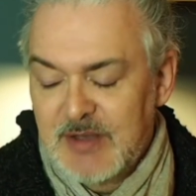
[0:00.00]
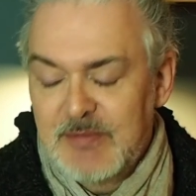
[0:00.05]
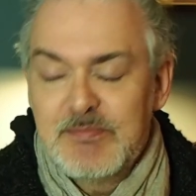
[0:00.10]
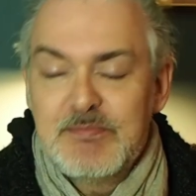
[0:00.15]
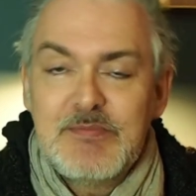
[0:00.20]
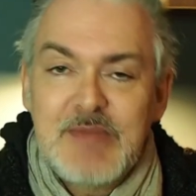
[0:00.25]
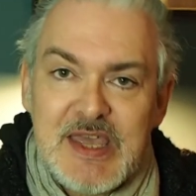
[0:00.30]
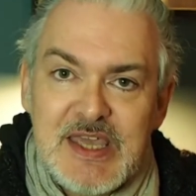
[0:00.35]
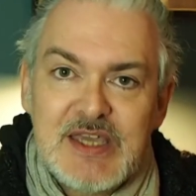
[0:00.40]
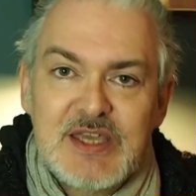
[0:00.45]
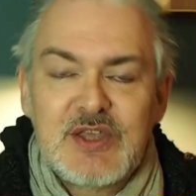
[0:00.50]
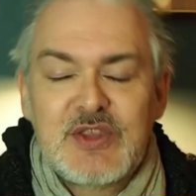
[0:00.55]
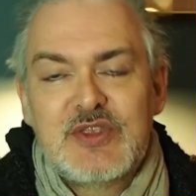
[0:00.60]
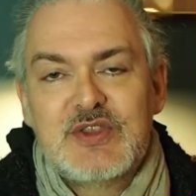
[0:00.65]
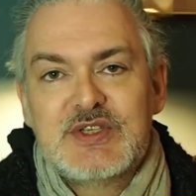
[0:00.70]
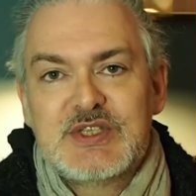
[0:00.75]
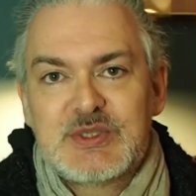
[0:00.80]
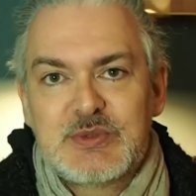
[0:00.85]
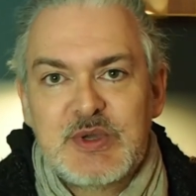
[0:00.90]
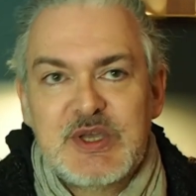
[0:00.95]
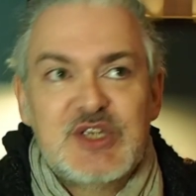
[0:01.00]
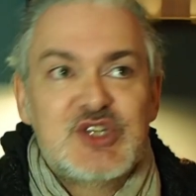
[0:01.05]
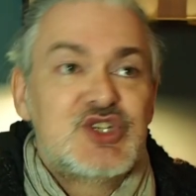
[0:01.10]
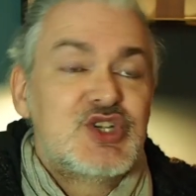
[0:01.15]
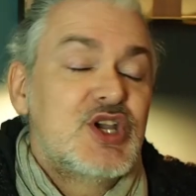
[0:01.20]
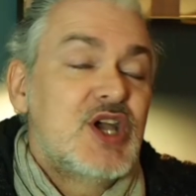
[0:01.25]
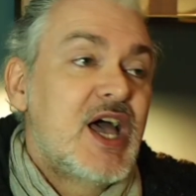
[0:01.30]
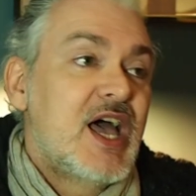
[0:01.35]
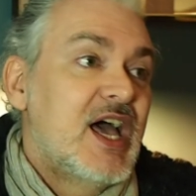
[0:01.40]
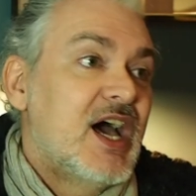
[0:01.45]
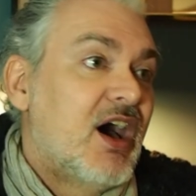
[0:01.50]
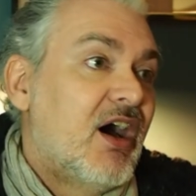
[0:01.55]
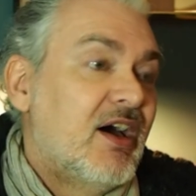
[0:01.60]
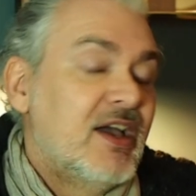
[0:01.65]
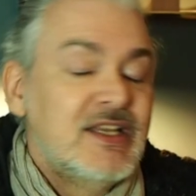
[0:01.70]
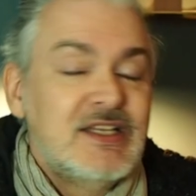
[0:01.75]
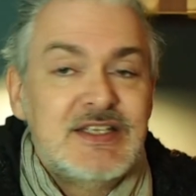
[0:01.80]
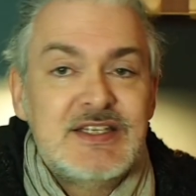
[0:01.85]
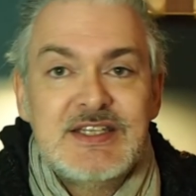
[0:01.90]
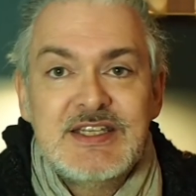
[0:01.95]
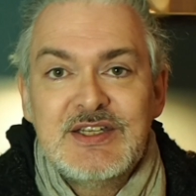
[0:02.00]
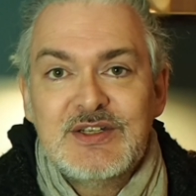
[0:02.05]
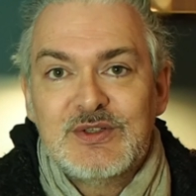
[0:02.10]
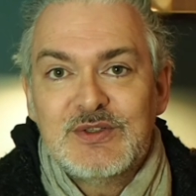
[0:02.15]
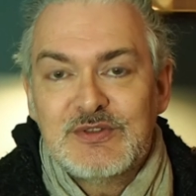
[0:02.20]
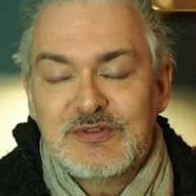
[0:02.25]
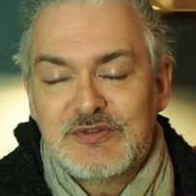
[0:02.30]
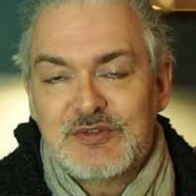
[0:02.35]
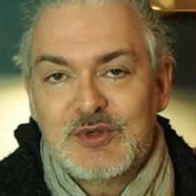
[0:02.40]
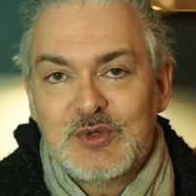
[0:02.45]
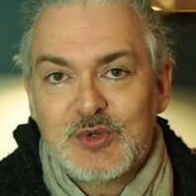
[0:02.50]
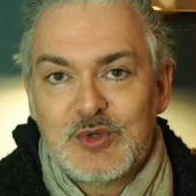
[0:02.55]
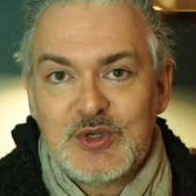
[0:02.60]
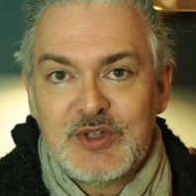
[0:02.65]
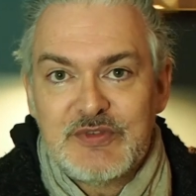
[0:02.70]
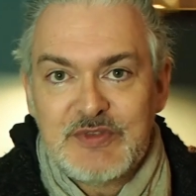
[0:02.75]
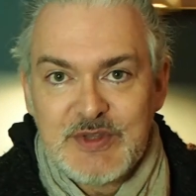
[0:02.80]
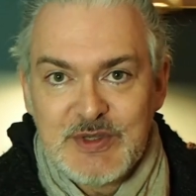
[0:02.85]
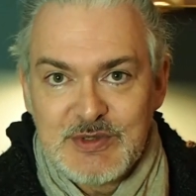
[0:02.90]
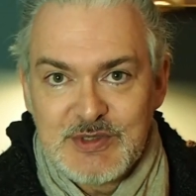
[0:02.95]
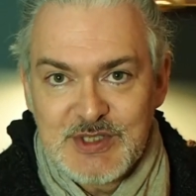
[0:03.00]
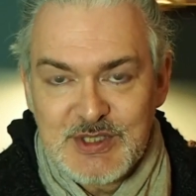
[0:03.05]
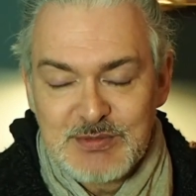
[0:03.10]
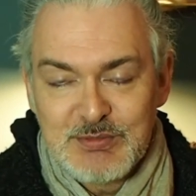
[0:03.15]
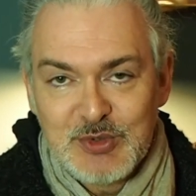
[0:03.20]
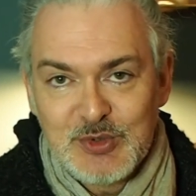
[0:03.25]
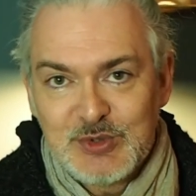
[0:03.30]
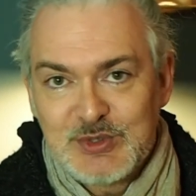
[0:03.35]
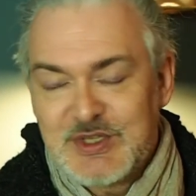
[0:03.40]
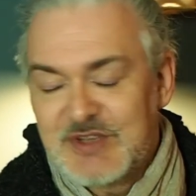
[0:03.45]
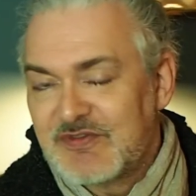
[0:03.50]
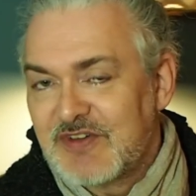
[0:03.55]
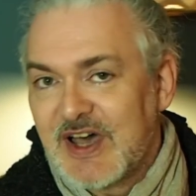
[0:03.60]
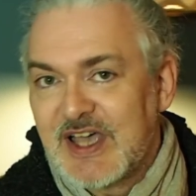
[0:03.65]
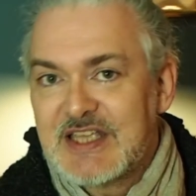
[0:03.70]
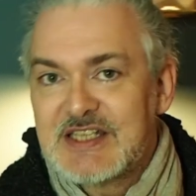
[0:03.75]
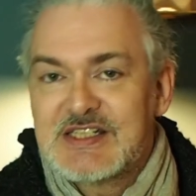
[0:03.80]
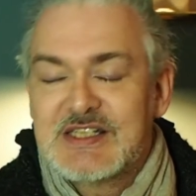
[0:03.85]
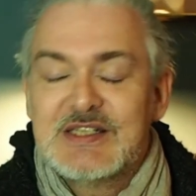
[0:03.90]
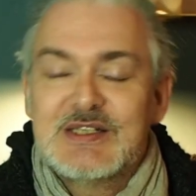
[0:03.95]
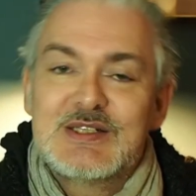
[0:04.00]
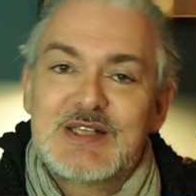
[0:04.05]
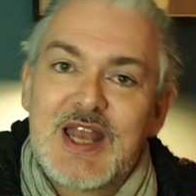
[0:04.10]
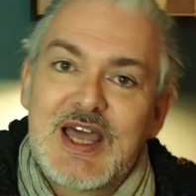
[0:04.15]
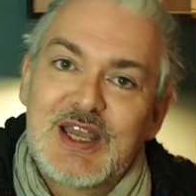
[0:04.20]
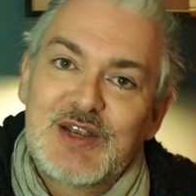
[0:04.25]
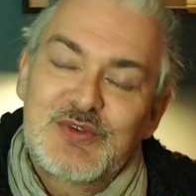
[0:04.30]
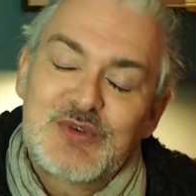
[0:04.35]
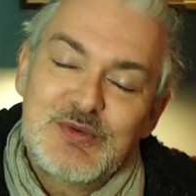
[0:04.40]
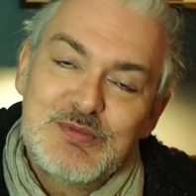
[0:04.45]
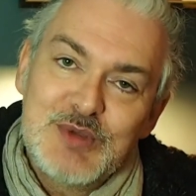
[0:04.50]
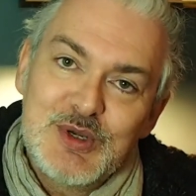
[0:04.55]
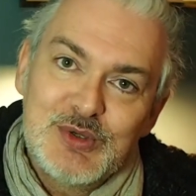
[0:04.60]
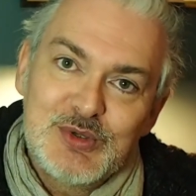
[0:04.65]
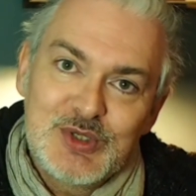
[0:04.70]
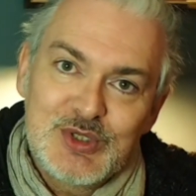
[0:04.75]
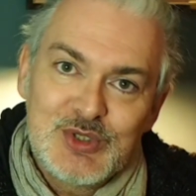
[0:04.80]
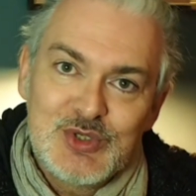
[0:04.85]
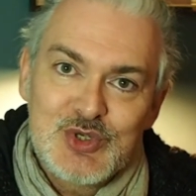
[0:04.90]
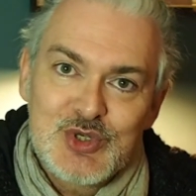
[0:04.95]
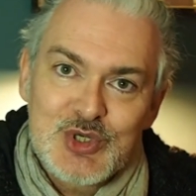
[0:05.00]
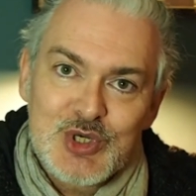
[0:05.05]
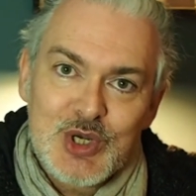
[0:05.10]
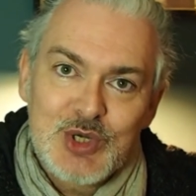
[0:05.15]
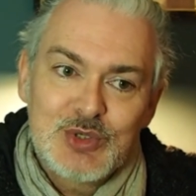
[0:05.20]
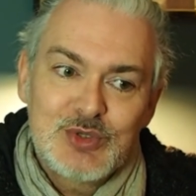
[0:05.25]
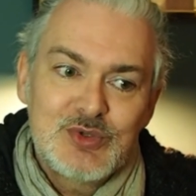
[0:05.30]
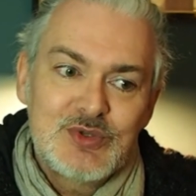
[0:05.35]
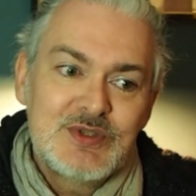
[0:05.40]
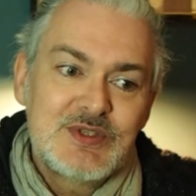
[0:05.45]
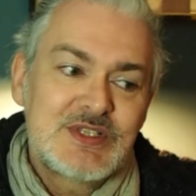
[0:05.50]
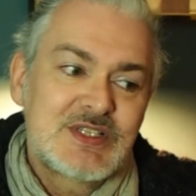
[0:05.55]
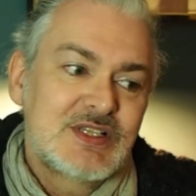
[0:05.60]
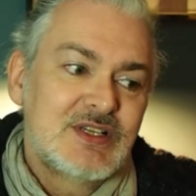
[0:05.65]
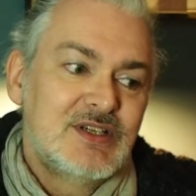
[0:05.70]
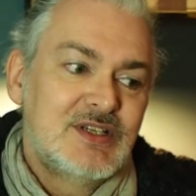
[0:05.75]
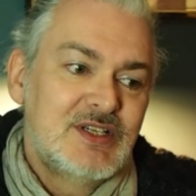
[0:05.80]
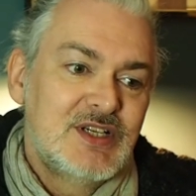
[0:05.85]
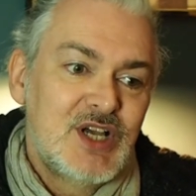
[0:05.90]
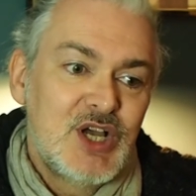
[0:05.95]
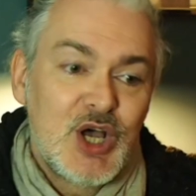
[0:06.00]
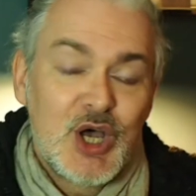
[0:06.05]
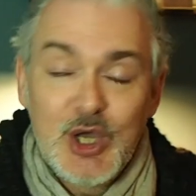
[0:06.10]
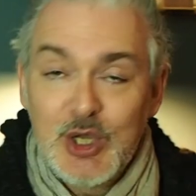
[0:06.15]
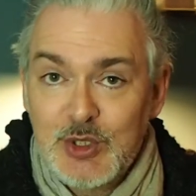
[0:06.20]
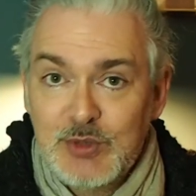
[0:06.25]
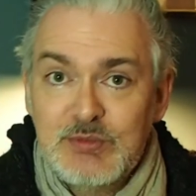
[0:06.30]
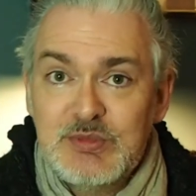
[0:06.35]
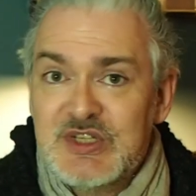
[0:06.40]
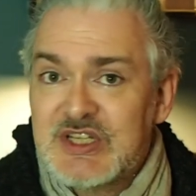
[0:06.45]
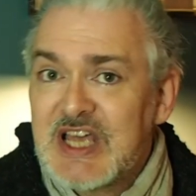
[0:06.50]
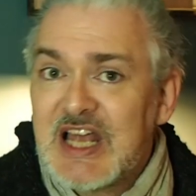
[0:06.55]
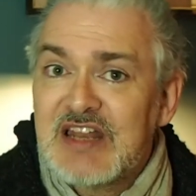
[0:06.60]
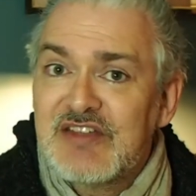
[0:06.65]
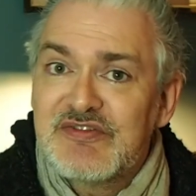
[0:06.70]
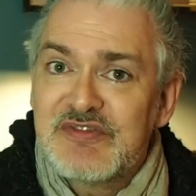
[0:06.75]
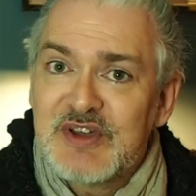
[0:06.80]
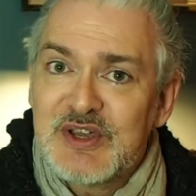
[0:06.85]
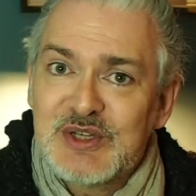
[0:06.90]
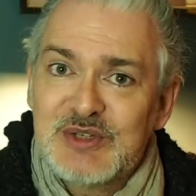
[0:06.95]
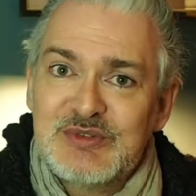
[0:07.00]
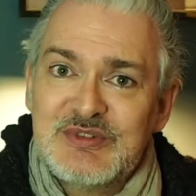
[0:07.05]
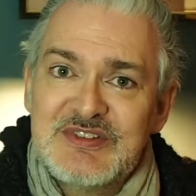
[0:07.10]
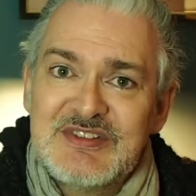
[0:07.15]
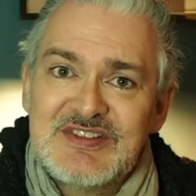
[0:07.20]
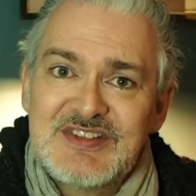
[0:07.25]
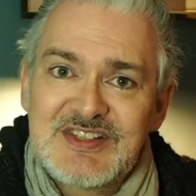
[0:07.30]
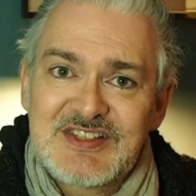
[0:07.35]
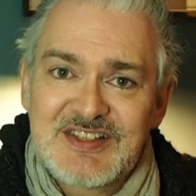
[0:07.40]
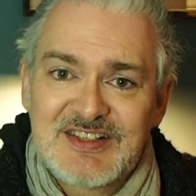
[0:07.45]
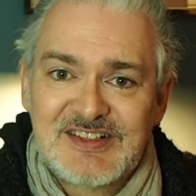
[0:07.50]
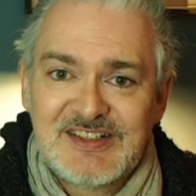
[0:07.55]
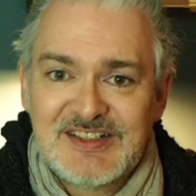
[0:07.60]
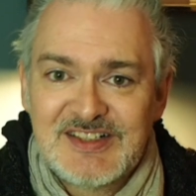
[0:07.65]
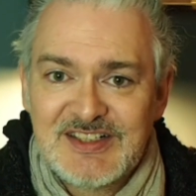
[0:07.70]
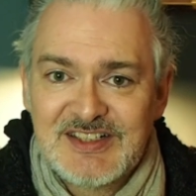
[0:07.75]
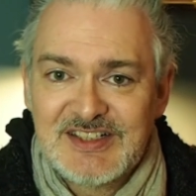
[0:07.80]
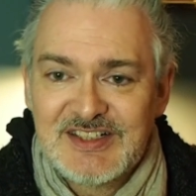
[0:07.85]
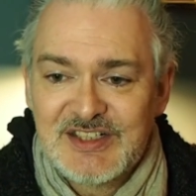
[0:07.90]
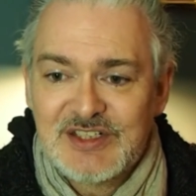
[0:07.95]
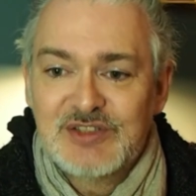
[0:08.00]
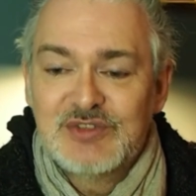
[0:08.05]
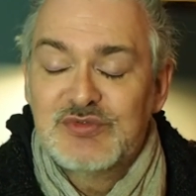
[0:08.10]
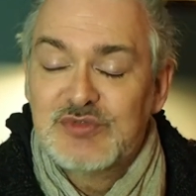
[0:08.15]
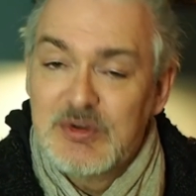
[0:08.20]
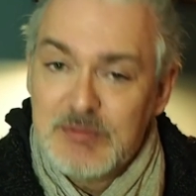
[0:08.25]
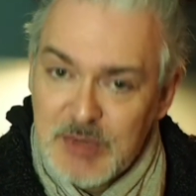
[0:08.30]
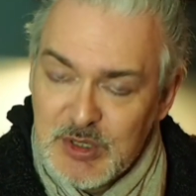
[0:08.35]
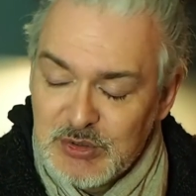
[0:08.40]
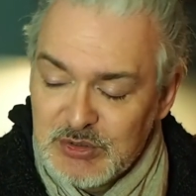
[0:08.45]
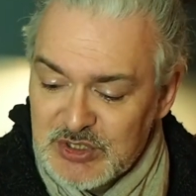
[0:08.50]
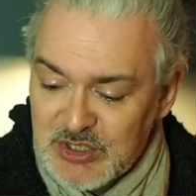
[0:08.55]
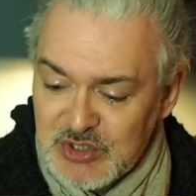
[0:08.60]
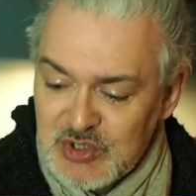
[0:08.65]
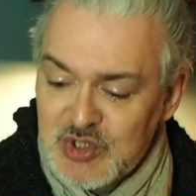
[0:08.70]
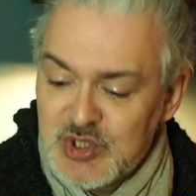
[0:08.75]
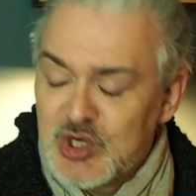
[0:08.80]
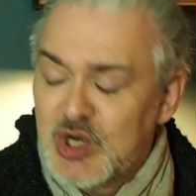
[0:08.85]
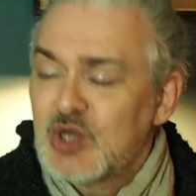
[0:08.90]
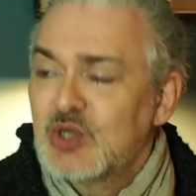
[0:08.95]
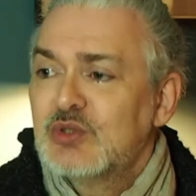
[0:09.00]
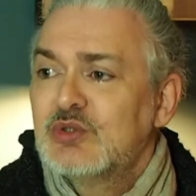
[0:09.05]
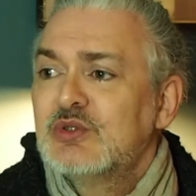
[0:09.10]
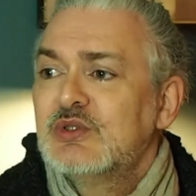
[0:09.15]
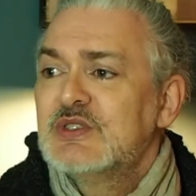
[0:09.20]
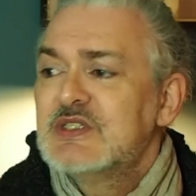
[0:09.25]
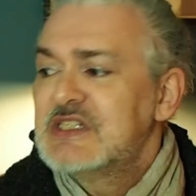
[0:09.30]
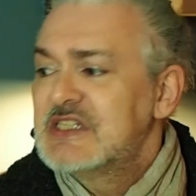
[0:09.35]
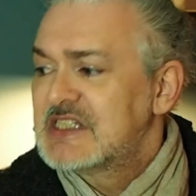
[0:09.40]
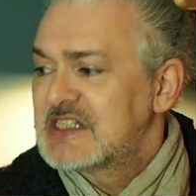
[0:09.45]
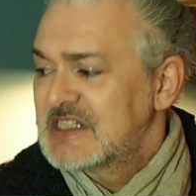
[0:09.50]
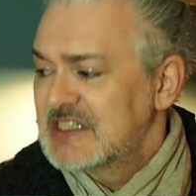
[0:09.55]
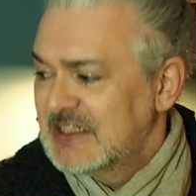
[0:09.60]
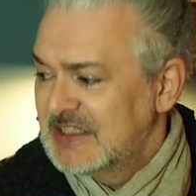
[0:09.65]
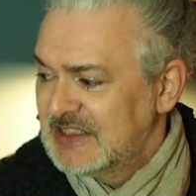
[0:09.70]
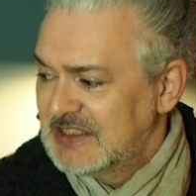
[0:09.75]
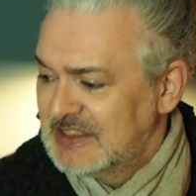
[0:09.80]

Make the switch. Ideal for all of those small devices like remote controls, home telephones, remote controls,